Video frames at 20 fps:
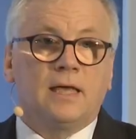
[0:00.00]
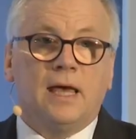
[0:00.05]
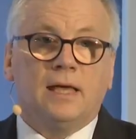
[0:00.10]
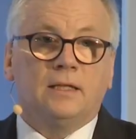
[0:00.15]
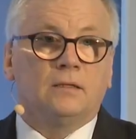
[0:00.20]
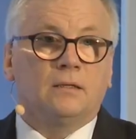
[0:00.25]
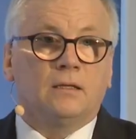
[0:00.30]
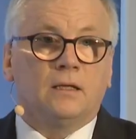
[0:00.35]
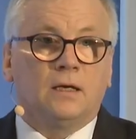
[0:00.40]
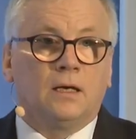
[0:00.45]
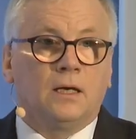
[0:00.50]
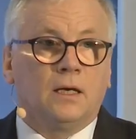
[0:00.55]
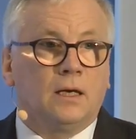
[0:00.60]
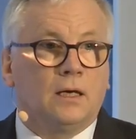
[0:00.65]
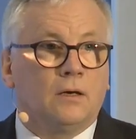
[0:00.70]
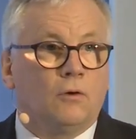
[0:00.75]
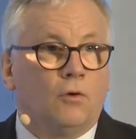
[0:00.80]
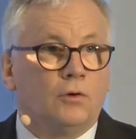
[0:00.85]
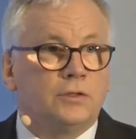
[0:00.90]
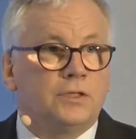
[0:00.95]
again,
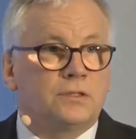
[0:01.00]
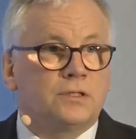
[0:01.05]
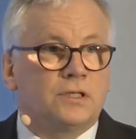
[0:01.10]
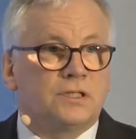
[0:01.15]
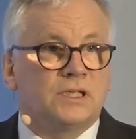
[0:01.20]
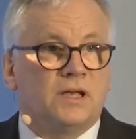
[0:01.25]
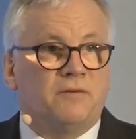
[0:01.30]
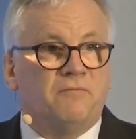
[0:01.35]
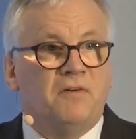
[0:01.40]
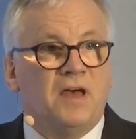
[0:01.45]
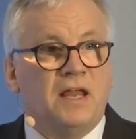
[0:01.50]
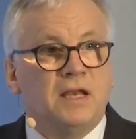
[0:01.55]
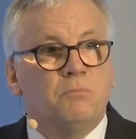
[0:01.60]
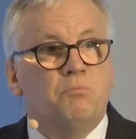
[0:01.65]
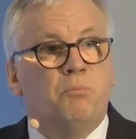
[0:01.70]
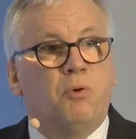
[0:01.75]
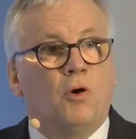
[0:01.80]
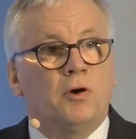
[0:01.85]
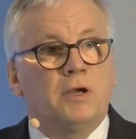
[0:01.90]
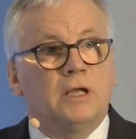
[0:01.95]
auditors are very
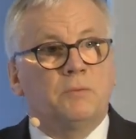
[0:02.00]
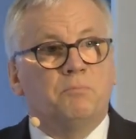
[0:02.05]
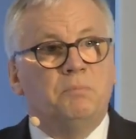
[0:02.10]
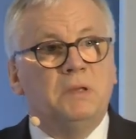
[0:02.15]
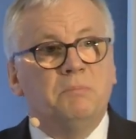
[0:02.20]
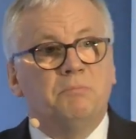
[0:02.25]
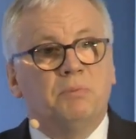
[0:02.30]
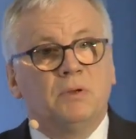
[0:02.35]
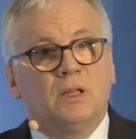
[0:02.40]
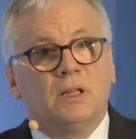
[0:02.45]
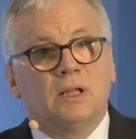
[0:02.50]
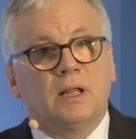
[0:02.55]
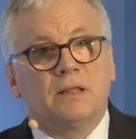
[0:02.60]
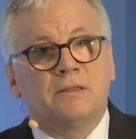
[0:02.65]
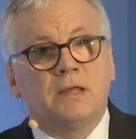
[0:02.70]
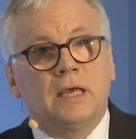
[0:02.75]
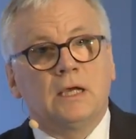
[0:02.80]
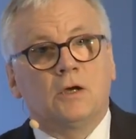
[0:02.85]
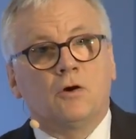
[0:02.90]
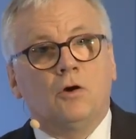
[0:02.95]
boring people,
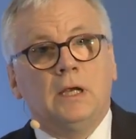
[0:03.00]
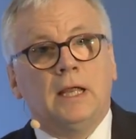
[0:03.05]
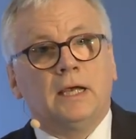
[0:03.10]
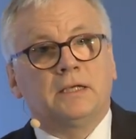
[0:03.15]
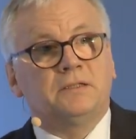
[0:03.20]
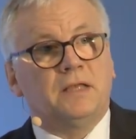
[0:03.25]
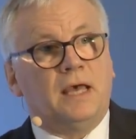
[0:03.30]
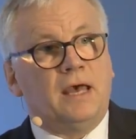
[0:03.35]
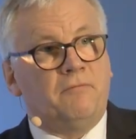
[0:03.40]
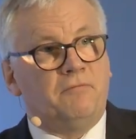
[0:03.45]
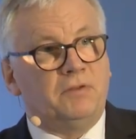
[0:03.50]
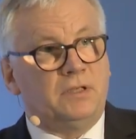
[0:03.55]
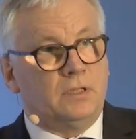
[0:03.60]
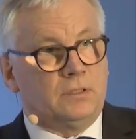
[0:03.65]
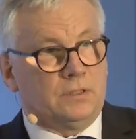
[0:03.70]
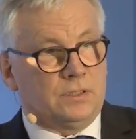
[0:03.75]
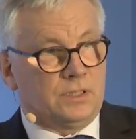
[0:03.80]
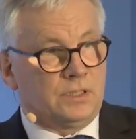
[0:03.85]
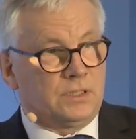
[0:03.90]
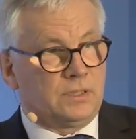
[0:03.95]
they collect
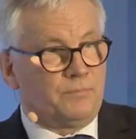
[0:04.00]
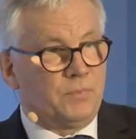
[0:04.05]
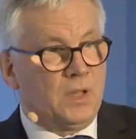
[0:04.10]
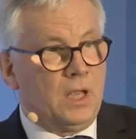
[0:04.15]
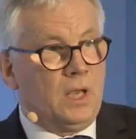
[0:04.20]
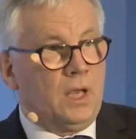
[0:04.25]
evidence.